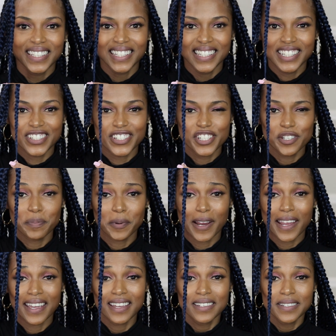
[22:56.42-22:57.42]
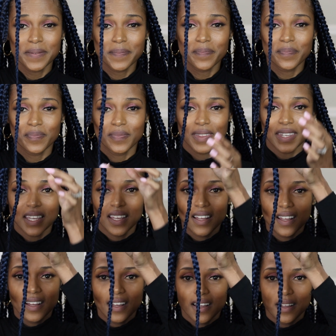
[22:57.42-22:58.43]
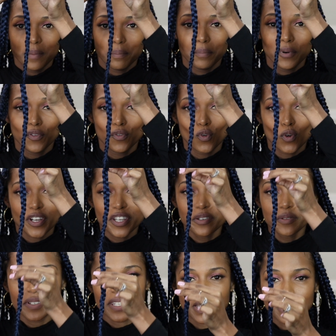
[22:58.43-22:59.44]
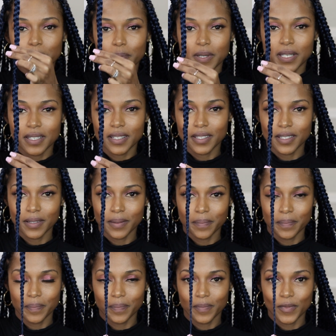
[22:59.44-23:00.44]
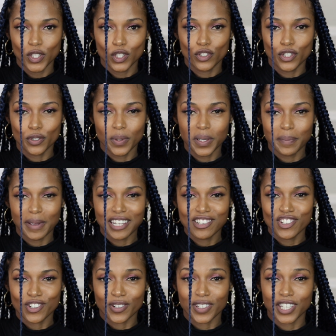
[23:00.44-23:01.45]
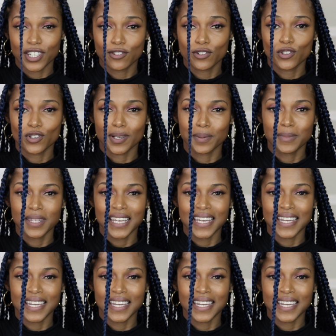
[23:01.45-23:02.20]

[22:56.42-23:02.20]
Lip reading: Here's your braid. Before you dip, you do want to make sure that you trim the